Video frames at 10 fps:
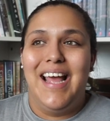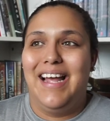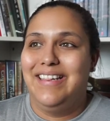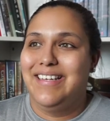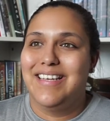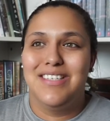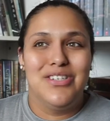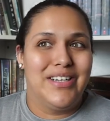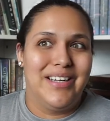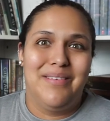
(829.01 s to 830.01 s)
And the kids
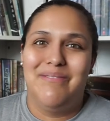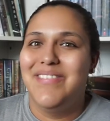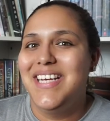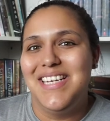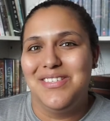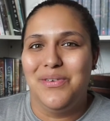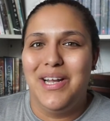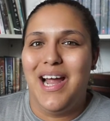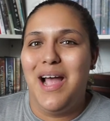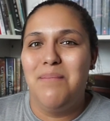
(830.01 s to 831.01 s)
are like, Miss,
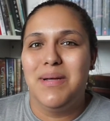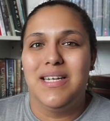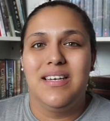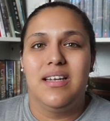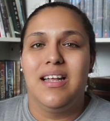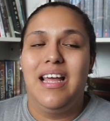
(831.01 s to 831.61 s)
what happened?